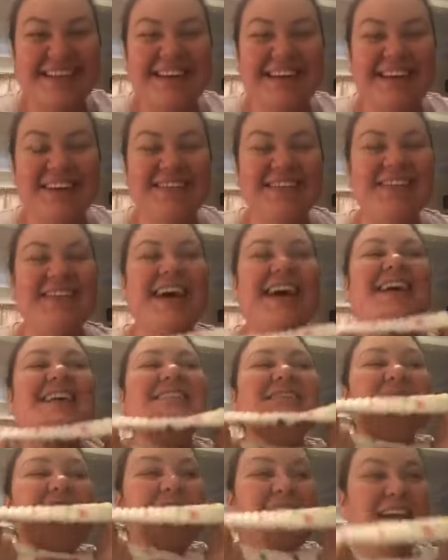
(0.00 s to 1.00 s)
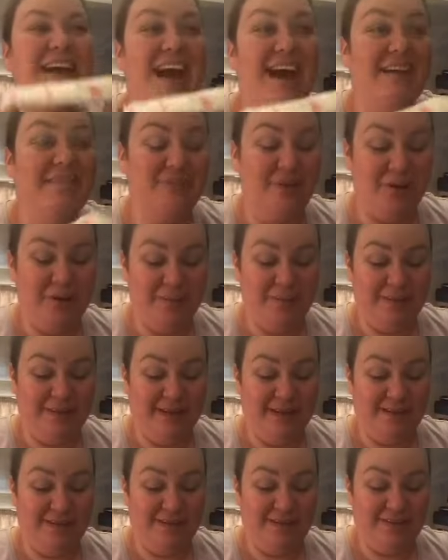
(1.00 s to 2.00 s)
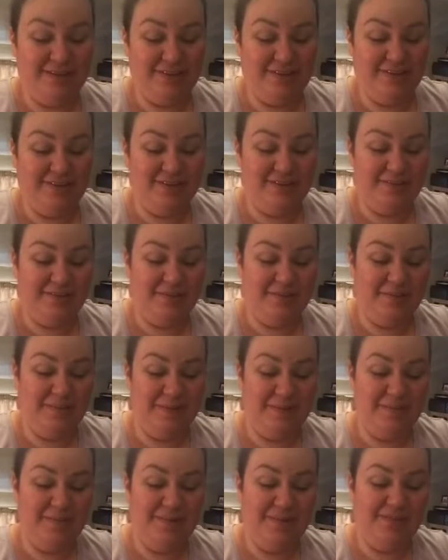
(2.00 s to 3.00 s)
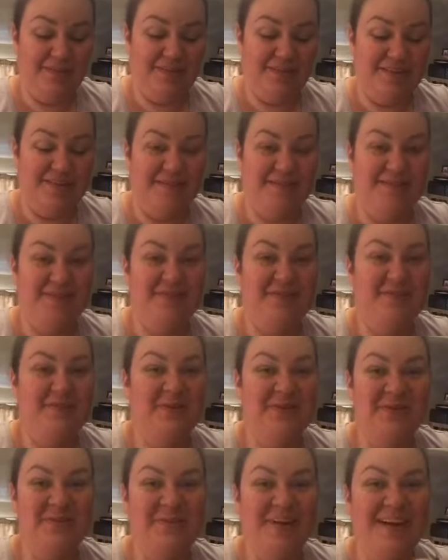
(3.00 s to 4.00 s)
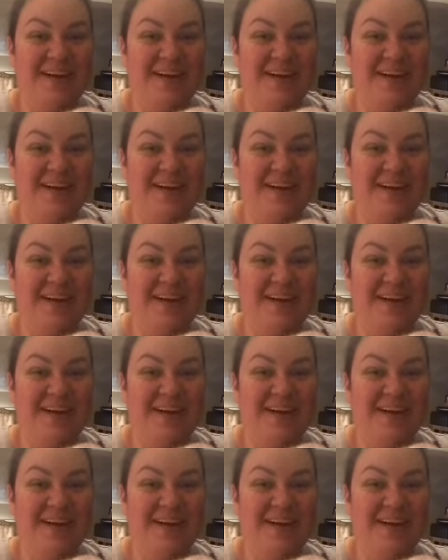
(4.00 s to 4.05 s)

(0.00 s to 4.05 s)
Who dares me? I've got a big head actually, this is going to be embarrassing if this doesn't go on my